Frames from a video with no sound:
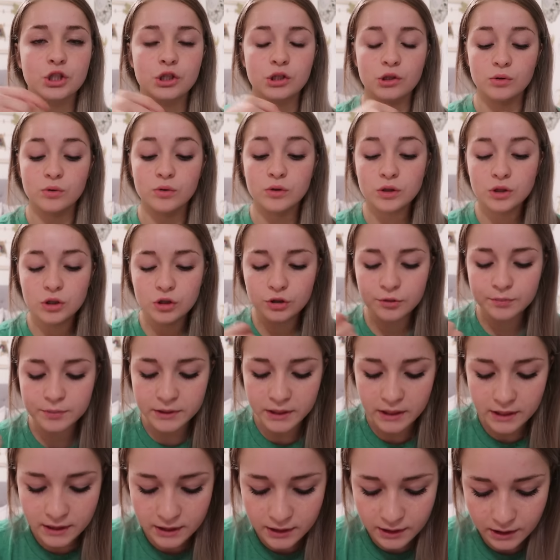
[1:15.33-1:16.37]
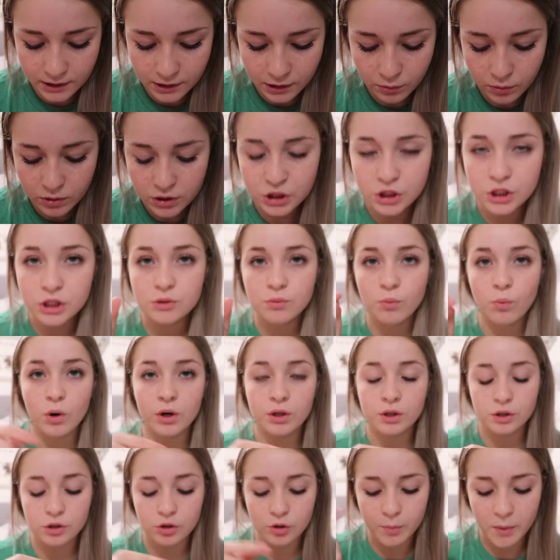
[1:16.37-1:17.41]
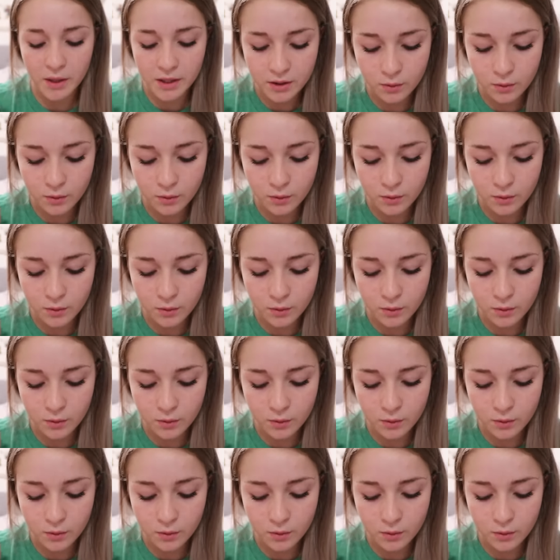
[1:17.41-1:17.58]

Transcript: two loops and then another one is just one loop